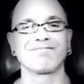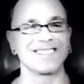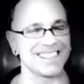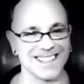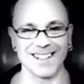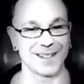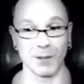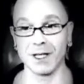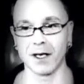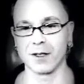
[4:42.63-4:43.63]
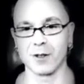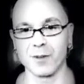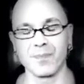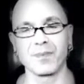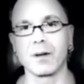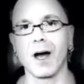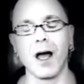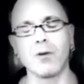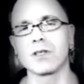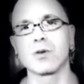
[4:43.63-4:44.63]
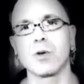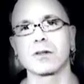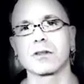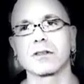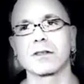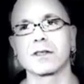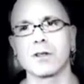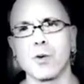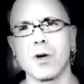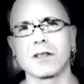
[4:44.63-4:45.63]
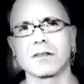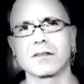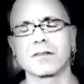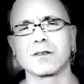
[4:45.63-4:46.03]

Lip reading: it just intimidated her. I always told her, you know what?